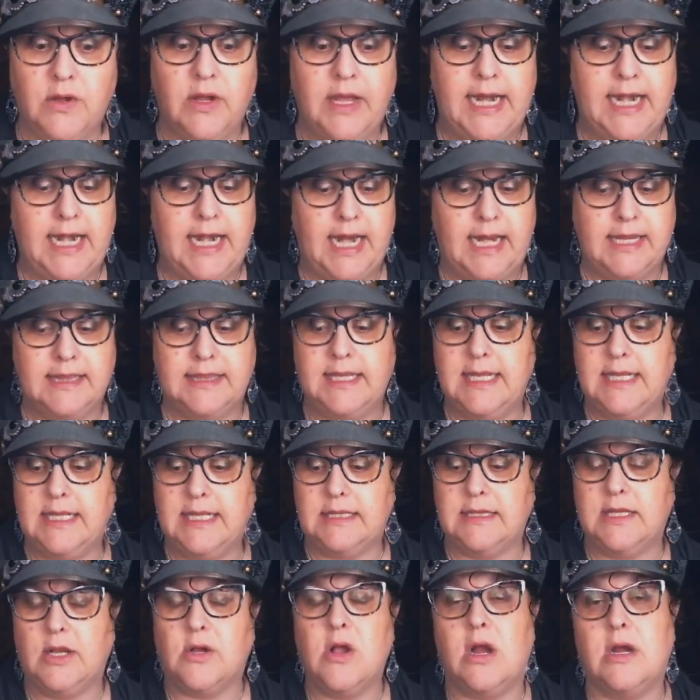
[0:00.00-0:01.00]
and I
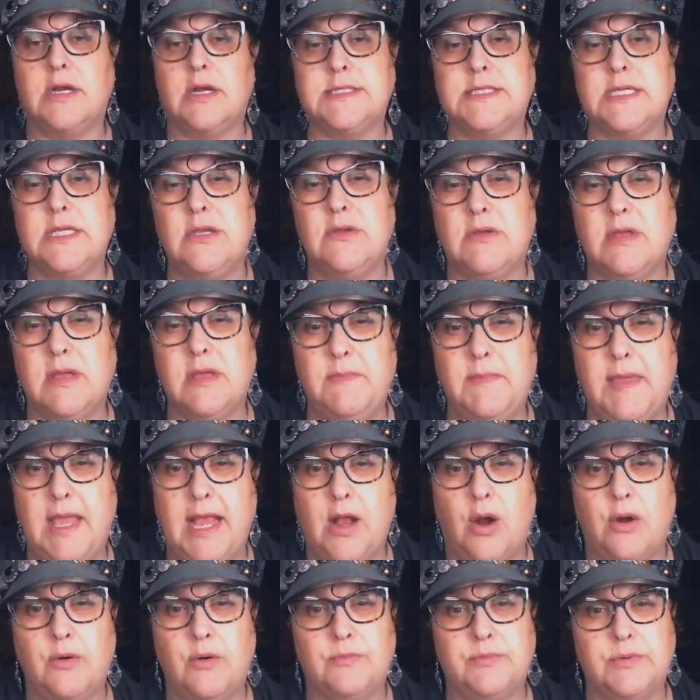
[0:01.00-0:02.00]
think the cards that you can
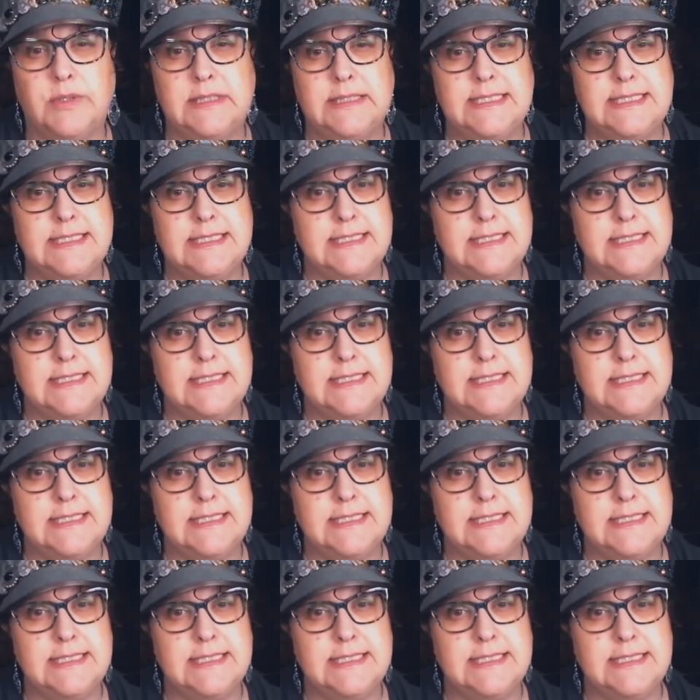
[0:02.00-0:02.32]
make are really